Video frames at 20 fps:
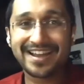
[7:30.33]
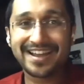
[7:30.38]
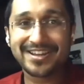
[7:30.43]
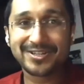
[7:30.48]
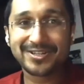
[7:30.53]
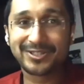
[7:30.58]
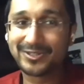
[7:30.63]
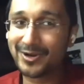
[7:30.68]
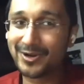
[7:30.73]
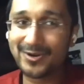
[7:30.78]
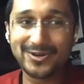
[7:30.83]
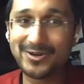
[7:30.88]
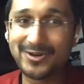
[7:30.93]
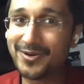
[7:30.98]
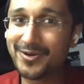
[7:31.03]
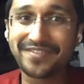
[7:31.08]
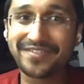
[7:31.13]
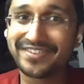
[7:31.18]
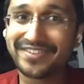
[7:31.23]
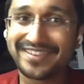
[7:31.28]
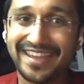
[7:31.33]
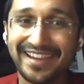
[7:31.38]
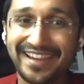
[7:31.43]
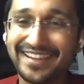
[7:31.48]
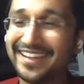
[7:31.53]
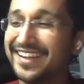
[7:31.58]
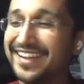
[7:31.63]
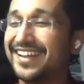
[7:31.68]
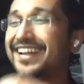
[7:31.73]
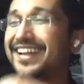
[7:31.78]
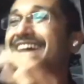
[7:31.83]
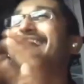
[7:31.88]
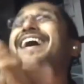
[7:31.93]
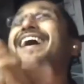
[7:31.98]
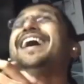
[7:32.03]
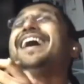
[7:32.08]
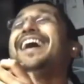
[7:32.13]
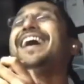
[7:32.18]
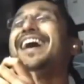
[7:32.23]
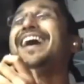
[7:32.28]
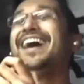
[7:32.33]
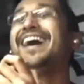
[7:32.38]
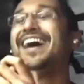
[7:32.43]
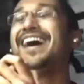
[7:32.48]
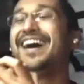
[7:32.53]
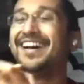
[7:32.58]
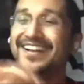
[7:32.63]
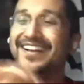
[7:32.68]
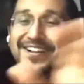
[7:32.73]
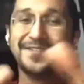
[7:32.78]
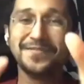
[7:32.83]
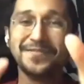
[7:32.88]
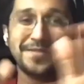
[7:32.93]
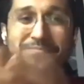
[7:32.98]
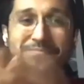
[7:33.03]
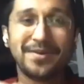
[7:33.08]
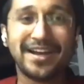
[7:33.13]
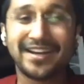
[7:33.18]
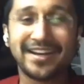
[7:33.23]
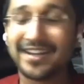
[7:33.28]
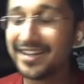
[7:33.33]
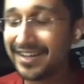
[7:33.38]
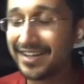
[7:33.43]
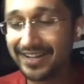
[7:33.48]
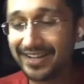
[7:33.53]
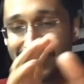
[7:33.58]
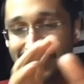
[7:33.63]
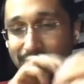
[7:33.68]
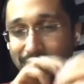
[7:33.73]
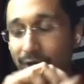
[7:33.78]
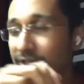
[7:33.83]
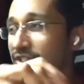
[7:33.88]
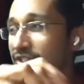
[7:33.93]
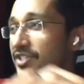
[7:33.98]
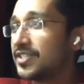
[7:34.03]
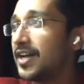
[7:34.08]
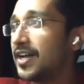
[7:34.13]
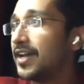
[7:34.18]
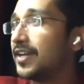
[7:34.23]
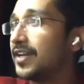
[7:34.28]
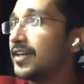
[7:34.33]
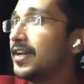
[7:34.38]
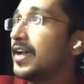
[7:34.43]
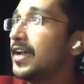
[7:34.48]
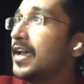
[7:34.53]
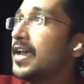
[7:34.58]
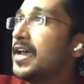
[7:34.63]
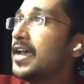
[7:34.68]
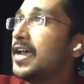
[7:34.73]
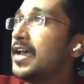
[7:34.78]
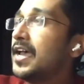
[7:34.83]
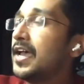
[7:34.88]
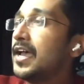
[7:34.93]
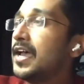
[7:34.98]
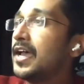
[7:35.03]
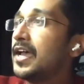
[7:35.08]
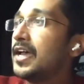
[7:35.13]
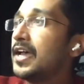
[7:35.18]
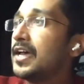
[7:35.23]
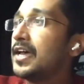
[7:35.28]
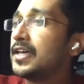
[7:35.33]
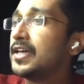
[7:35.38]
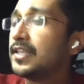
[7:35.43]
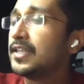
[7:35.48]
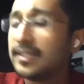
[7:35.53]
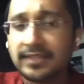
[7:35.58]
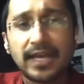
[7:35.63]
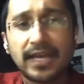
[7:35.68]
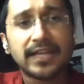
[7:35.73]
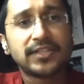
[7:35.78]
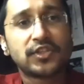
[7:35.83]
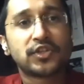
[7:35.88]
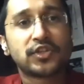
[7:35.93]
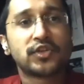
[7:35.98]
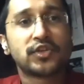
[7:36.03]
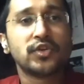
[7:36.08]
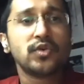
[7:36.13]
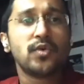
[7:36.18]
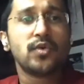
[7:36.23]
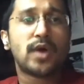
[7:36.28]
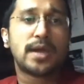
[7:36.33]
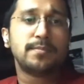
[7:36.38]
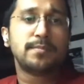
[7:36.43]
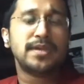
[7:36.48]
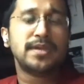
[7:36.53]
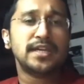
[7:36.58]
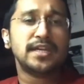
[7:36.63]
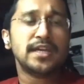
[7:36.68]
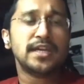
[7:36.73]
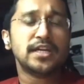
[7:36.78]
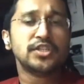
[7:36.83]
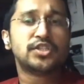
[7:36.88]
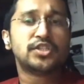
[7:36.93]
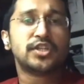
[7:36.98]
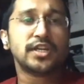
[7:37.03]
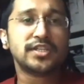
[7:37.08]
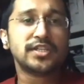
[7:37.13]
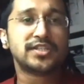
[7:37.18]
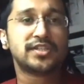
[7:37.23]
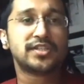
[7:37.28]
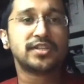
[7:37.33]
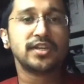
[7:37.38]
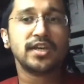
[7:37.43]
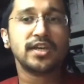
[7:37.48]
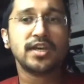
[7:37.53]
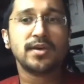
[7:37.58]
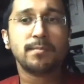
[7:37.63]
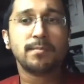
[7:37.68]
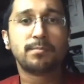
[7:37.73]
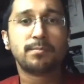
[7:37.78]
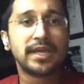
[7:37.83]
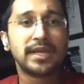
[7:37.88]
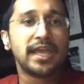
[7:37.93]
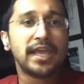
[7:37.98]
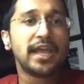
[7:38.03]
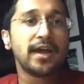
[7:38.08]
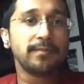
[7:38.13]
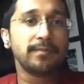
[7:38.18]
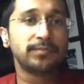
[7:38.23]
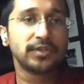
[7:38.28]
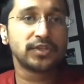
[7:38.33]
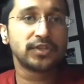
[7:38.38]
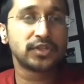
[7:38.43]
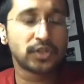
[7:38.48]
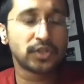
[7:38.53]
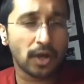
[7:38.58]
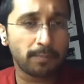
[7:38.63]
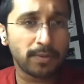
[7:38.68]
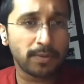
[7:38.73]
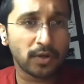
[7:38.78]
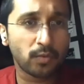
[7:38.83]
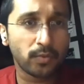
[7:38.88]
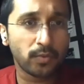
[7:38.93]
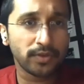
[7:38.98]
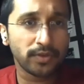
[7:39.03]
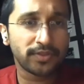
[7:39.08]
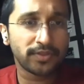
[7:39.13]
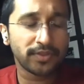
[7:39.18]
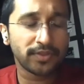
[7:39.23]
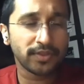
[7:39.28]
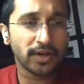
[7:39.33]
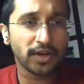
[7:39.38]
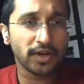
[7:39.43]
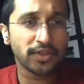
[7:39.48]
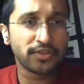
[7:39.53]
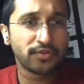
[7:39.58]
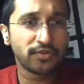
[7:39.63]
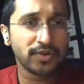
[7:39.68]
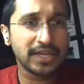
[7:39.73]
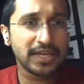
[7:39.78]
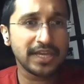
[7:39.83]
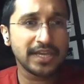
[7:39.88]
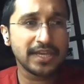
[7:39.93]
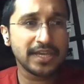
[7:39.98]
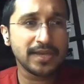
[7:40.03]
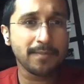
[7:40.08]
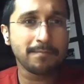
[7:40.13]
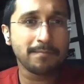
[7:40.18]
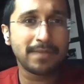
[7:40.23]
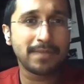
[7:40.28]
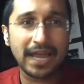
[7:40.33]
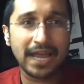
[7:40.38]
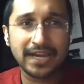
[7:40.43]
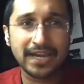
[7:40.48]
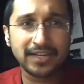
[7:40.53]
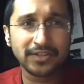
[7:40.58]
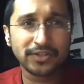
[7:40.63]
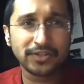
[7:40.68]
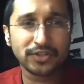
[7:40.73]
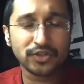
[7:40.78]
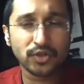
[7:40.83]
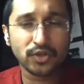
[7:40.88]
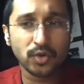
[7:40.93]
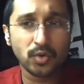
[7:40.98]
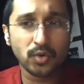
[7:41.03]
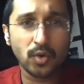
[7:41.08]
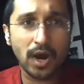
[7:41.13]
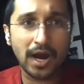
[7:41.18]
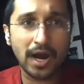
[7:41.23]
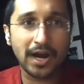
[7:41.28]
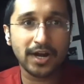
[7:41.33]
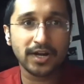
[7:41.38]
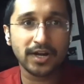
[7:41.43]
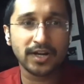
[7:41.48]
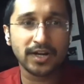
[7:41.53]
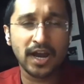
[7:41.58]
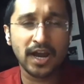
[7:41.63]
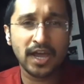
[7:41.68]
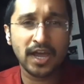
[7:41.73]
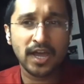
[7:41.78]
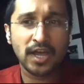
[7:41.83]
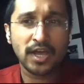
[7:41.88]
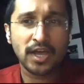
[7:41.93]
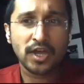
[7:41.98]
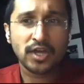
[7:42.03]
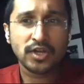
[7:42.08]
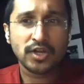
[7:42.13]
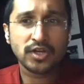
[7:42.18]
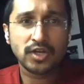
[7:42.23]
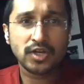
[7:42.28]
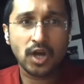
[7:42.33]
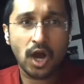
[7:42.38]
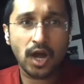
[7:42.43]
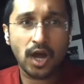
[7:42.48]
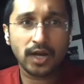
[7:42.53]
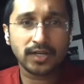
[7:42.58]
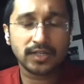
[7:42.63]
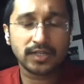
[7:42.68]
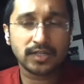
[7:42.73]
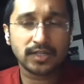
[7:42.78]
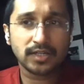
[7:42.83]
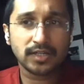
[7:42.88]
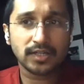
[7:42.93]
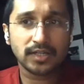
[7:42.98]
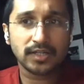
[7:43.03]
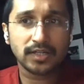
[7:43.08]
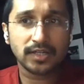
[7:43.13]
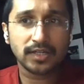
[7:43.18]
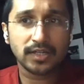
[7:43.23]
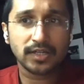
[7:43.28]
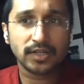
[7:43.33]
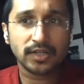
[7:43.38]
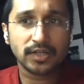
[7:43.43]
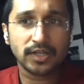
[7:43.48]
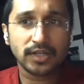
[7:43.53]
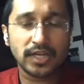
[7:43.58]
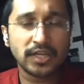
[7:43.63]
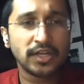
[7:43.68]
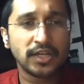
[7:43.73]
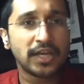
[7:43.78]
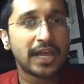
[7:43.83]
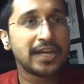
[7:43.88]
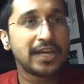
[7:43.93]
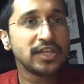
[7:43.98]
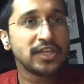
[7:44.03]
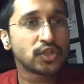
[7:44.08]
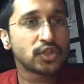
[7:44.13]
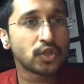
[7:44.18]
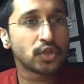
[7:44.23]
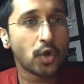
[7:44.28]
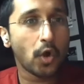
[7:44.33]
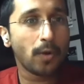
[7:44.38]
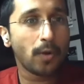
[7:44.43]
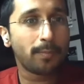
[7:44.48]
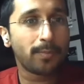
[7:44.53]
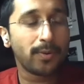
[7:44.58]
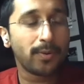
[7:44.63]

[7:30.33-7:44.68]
don't know everything. But jokes aside, that's true. I mean, just bringing up this topic with three millennials who are not in any scope